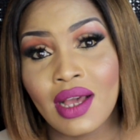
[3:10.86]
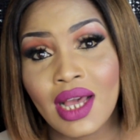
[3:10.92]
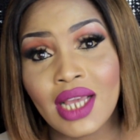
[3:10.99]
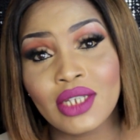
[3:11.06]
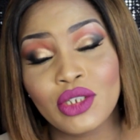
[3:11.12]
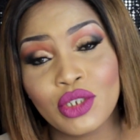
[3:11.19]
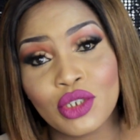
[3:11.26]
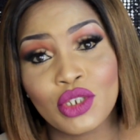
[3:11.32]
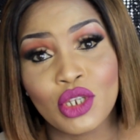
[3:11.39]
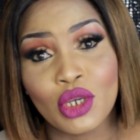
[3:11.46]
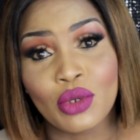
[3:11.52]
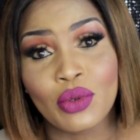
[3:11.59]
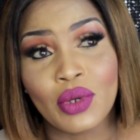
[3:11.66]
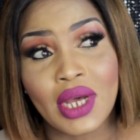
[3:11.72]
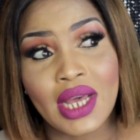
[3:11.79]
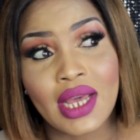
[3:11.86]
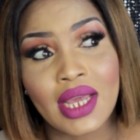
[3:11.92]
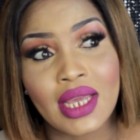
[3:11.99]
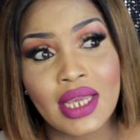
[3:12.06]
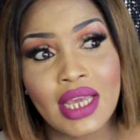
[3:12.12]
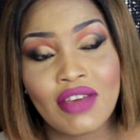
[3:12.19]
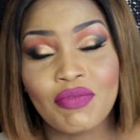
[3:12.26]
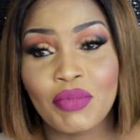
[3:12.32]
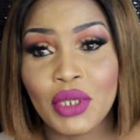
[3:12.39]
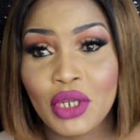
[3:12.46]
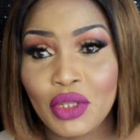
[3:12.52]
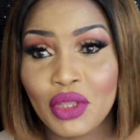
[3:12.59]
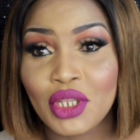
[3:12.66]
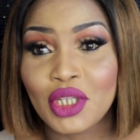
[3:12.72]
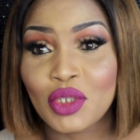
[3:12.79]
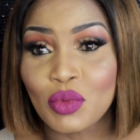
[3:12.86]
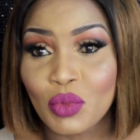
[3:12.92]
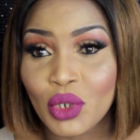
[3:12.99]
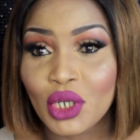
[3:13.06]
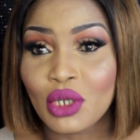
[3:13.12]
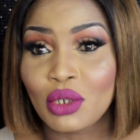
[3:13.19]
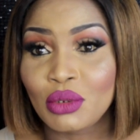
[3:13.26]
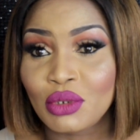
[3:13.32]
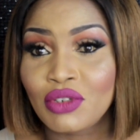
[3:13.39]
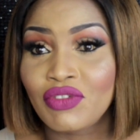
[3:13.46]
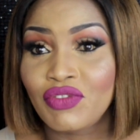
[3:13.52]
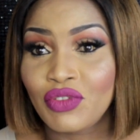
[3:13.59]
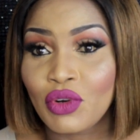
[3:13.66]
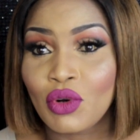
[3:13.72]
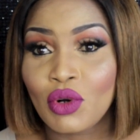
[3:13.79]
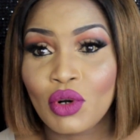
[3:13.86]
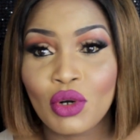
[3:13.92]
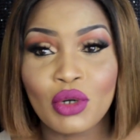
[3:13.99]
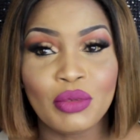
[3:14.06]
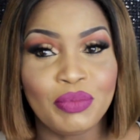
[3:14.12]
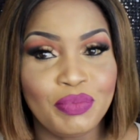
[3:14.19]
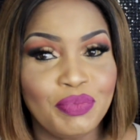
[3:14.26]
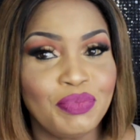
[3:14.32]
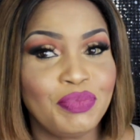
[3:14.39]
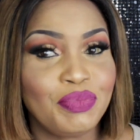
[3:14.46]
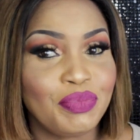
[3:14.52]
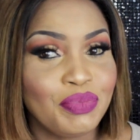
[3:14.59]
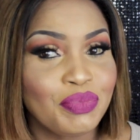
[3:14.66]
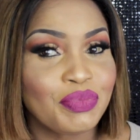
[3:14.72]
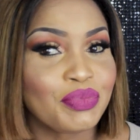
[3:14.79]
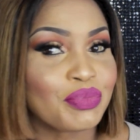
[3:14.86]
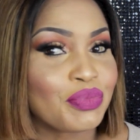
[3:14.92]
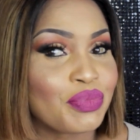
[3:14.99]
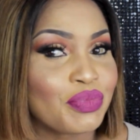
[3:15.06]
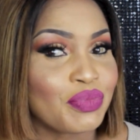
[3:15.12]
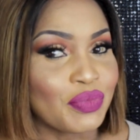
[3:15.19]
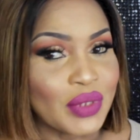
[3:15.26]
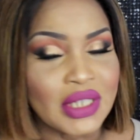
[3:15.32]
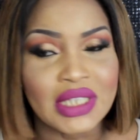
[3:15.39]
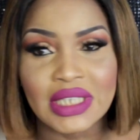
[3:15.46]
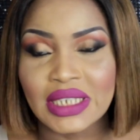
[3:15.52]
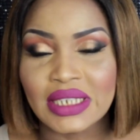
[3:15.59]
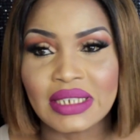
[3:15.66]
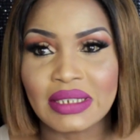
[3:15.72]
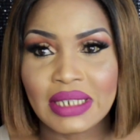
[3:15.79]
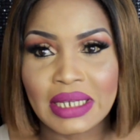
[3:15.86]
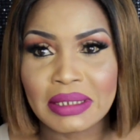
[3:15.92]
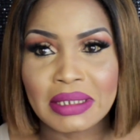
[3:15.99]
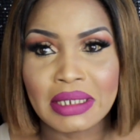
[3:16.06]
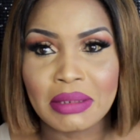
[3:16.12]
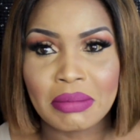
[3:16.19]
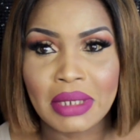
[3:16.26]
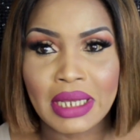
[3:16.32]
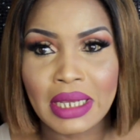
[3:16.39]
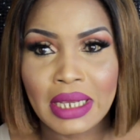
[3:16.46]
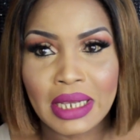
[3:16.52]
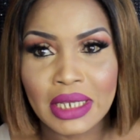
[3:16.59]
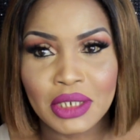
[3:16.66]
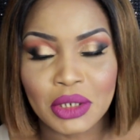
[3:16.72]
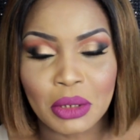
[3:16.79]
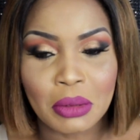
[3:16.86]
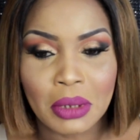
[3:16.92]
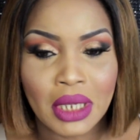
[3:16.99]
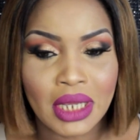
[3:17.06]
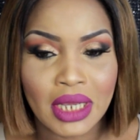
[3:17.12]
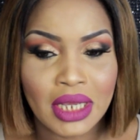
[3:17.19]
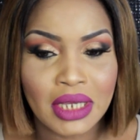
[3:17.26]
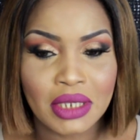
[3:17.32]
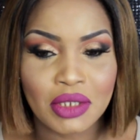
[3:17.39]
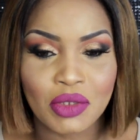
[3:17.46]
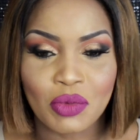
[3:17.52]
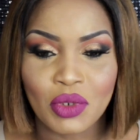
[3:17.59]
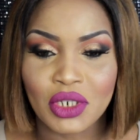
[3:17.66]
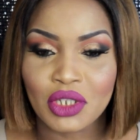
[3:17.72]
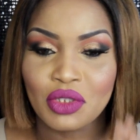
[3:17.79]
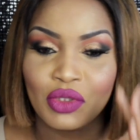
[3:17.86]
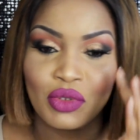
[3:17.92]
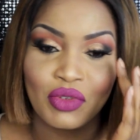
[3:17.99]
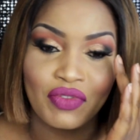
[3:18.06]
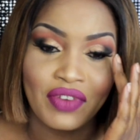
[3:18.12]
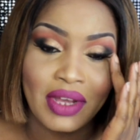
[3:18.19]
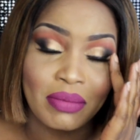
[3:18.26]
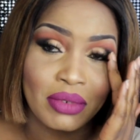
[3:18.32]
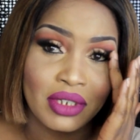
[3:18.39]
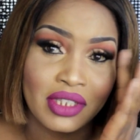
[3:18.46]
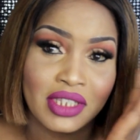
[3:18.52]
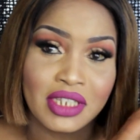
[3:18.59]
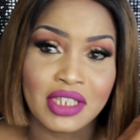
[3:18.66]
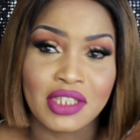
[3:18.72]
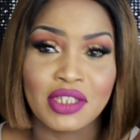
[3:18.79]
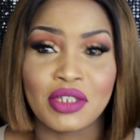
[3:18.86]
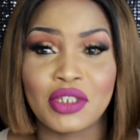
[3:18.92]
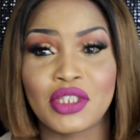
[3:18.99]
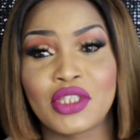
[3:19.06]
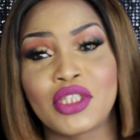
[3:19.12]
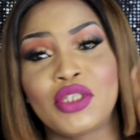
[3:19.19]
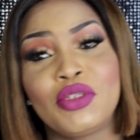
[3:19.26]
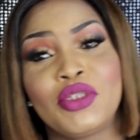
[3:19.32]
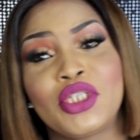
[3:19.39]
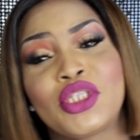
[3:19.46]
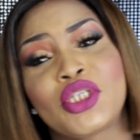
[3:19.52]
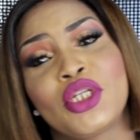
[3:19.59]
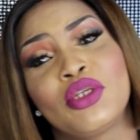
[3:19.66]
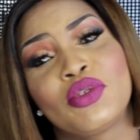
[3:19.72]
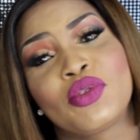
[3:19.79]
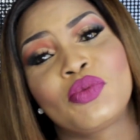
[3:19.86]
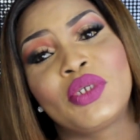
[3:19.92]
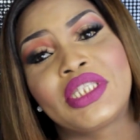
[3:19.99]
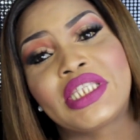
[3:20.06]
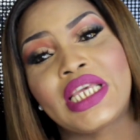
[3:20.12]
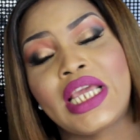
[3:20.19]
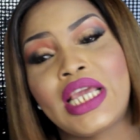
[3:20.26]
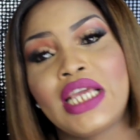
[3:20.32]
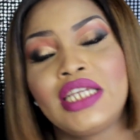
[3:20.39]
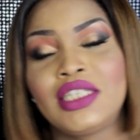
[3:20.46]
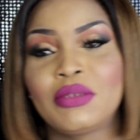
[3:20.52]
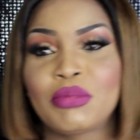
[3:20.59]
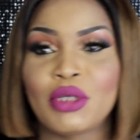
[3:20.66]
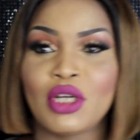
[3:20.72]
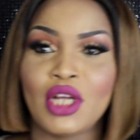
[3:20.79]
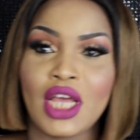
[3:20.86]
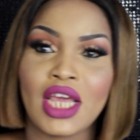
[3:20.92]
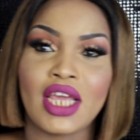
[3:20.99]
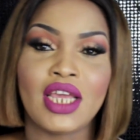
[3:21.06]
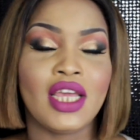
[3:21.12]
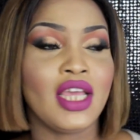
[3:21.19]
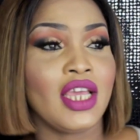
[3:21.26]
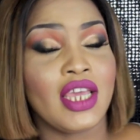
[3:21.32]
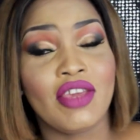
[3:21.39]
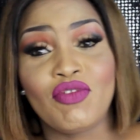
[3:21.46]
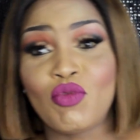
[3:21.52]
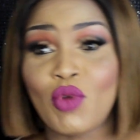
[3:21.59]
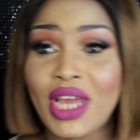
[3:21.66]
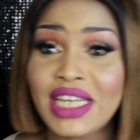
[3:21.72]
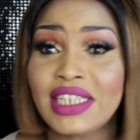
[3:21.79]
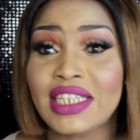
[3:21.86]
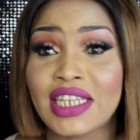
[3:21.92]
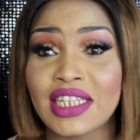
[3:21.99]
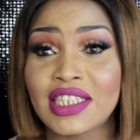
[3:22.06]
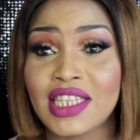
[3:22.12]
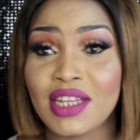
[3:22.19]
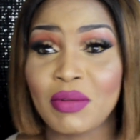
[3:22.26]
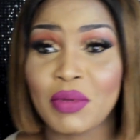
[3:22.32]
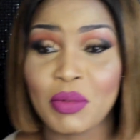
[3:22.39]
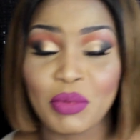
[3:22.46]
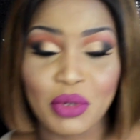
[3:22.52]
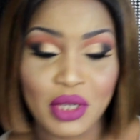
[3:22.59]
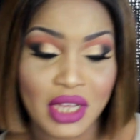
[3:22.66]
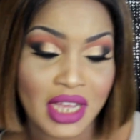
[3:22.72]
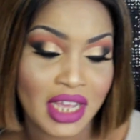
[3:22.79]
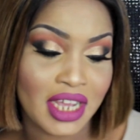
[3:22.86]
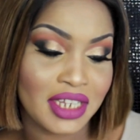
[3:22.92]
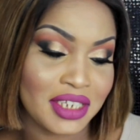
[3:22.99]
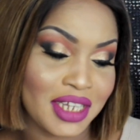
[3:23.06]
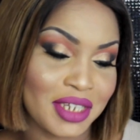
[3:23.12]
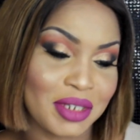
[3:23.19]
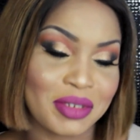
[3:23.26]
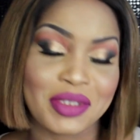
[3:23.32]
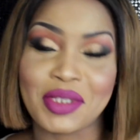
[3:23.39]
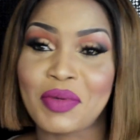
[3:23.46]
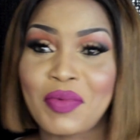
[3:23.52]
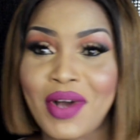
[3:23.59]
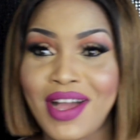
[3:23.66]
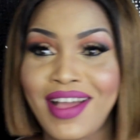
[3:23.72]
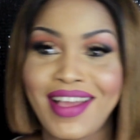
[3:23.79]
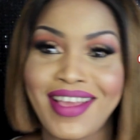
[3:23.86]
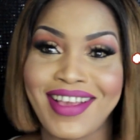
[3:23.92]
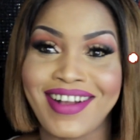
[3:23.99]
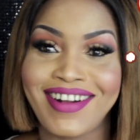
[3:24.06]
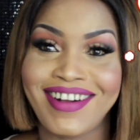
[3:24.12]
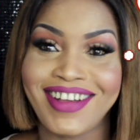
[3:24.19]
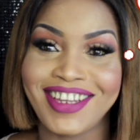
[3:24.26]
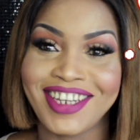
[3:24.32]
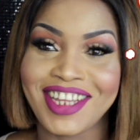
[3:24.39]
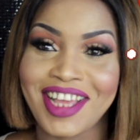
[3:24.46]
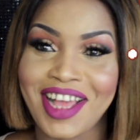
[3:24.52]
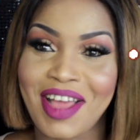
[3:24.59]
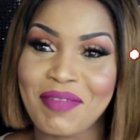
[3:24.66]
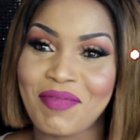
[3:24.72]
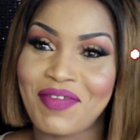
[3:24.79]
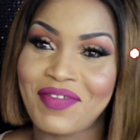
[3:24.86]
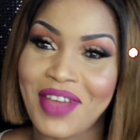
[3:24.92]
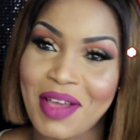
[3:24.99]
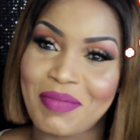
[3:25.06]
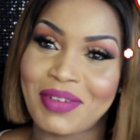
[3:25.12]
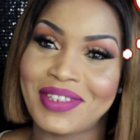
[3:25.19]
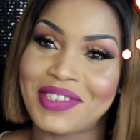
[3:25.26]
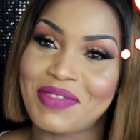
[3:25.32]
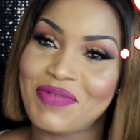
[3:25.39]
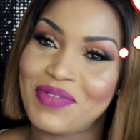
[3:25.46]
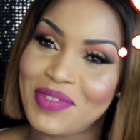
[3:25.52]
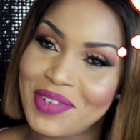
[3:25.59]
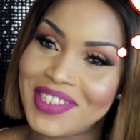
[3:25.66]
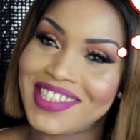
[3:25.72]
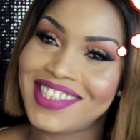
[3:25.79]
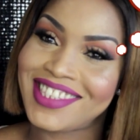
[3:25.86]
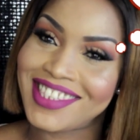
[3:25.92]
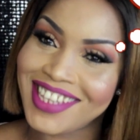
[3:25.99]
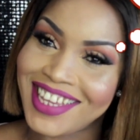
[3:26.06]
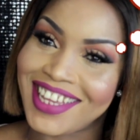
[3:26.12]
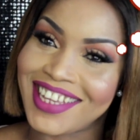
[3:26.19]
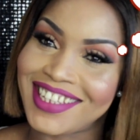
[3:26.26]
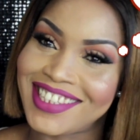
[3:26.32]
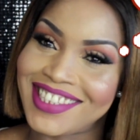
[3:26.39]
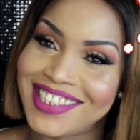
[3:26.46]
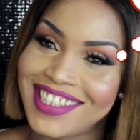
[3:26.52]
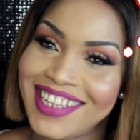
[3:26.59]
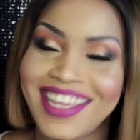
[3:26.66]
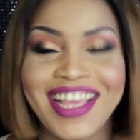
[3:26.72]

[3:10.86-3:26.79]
I should know. I have been in this world for, I don't like telling my age, okay, because one is too fabulous to disclose one's age. But hey, if Wendy can tell people her age, I don't see why I can't. I'm fabulous and 46.